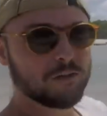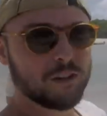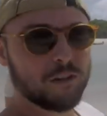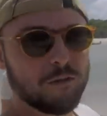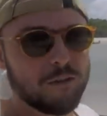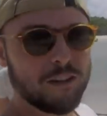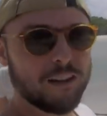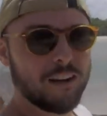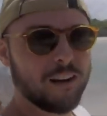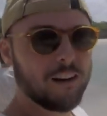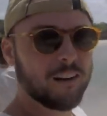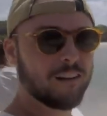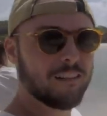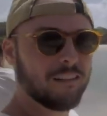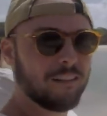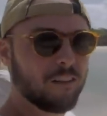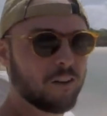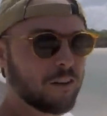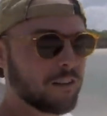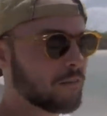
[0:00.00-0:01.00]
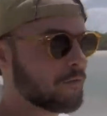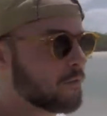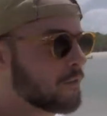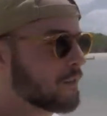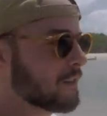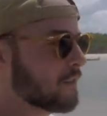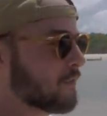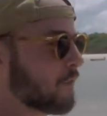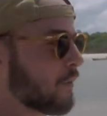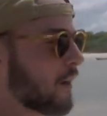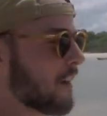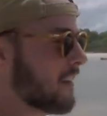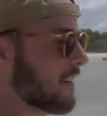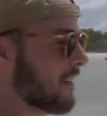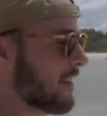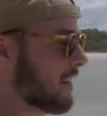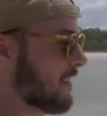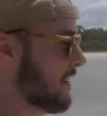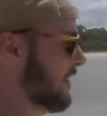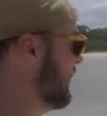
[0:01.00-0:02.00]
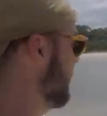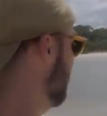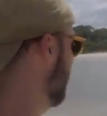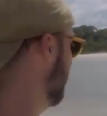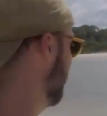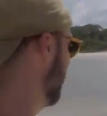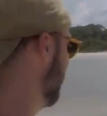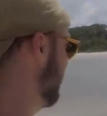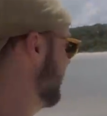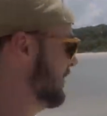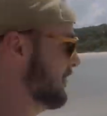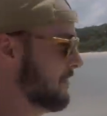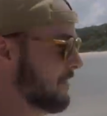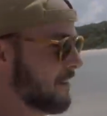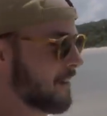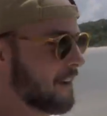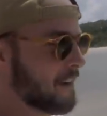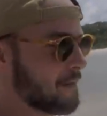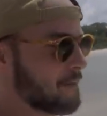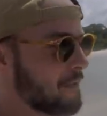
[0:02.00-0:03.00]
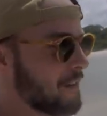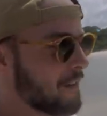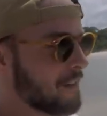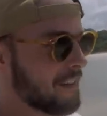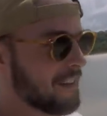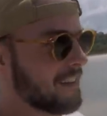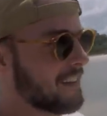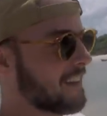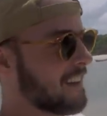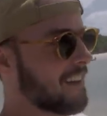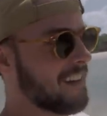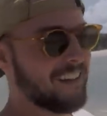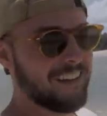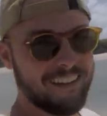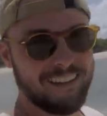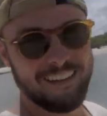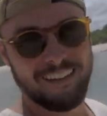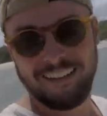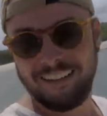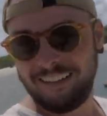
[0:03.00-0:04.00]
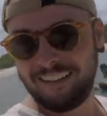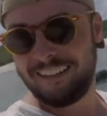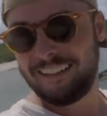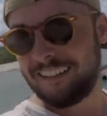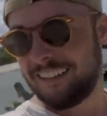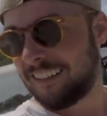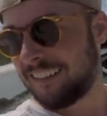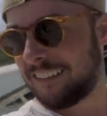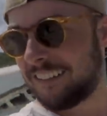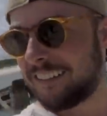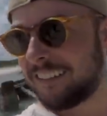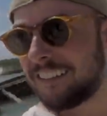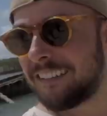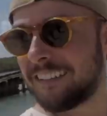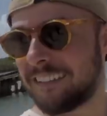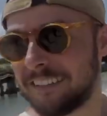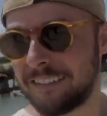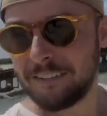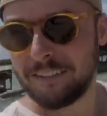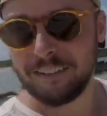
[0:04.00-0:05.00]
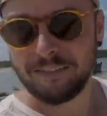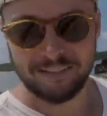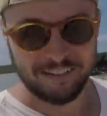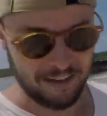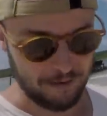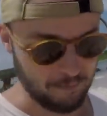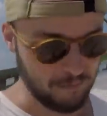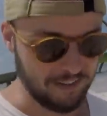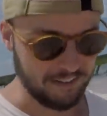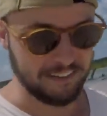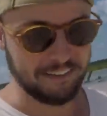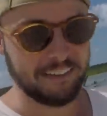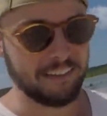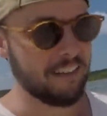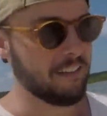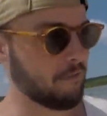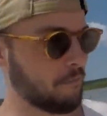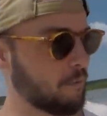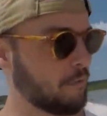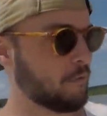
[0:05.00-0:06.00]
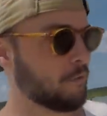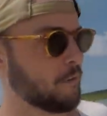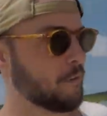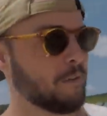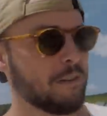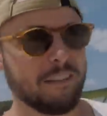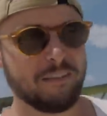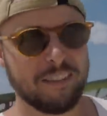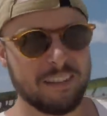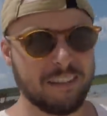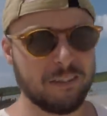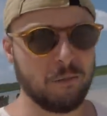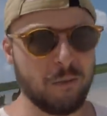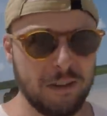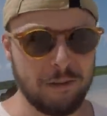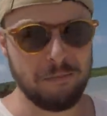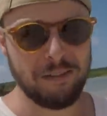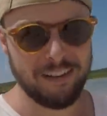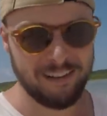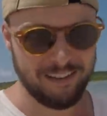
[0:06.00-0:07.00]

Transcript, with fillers: over there looking for his friend. Forgot about us. We have 10 minutes left before we have to swim.